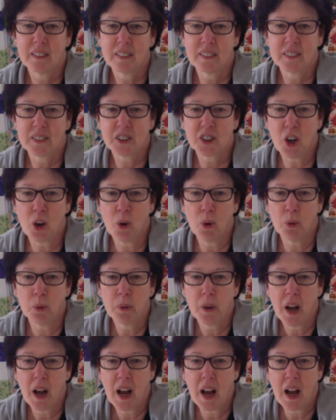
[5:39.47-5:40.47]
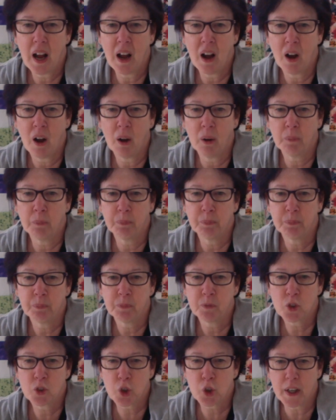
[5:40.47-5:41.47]
So,
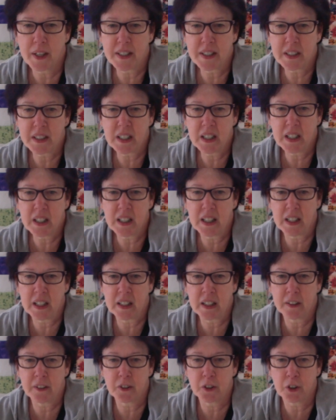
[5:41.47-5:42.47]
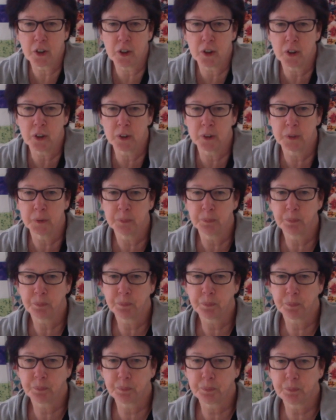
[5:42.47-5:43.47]
Tracy and her,
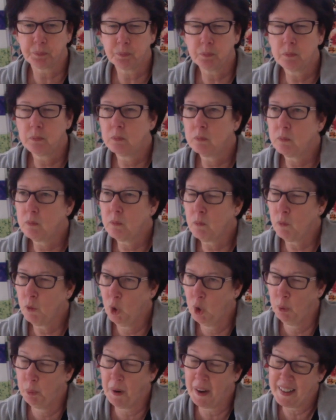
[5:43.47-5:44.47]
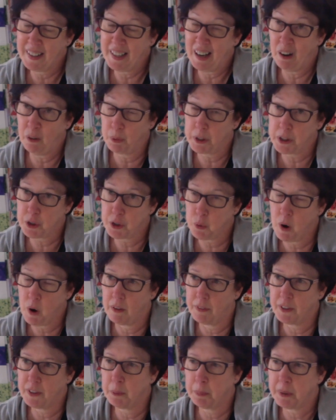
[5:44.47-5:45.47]
right now he's
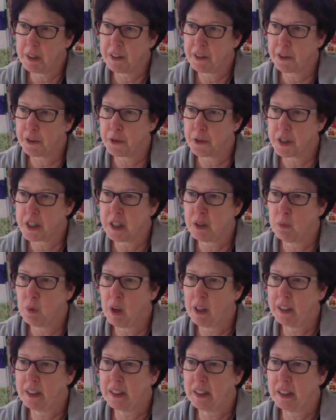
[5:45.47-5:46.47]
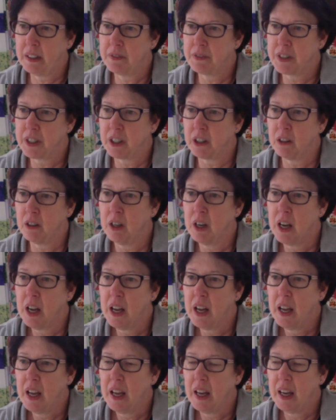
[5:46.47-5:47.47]
12. He'll be 13 while he lives here.
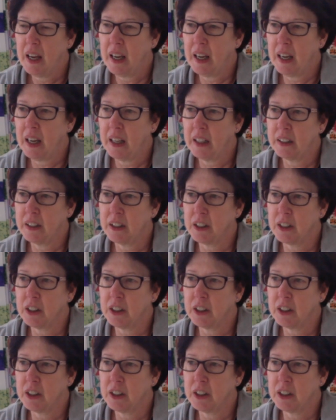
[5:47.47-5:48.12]
And